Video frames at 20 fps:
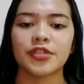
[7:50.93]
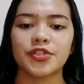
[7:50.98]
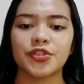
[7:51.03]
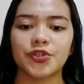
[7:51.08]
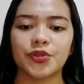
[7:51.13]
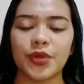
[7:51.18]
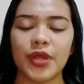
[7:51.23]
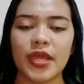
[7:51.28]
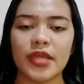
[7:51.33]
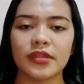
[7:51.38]

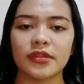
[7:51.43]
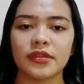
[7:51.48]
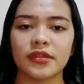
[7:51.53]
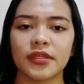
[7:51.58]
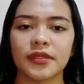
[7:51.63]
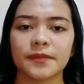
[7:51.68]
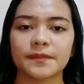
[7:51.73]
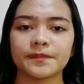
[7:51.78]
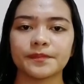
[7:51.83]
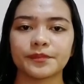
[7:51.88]
strength.
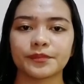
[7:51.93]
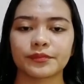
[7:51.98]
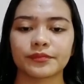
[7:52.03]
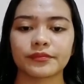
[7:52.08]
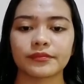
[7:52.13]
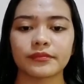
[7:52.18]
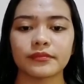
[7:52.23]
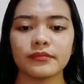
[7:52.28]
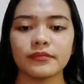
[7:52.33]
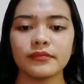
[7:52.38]

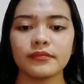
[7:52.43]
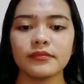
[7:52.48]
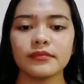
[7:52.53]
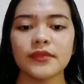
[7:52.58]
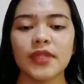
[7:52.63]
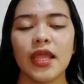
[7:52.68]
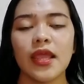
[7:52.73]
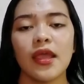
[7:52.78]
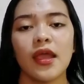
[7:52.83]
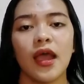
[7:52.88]

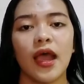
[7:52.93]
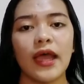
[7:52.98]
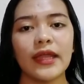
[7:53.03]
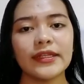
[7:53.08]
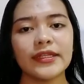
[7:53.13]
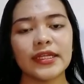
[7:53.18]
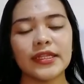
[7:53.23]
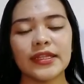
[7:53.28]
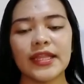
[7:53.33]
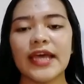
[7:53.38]

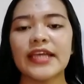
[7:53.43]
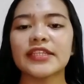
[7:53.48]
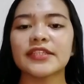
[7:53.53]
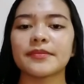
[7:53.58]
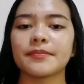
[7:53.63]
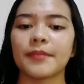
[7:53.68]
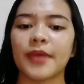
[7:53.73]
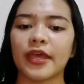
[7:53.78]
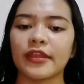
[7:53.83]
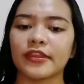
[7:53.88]
And the
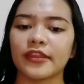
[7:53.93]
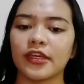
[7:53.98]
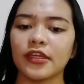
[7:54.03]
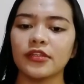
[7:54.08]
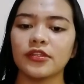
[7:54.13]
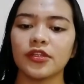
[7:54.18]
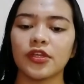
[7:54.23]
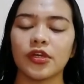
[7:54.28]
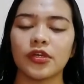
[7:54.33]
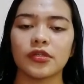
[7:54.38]
last
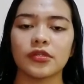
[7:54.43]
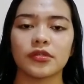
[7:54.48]
method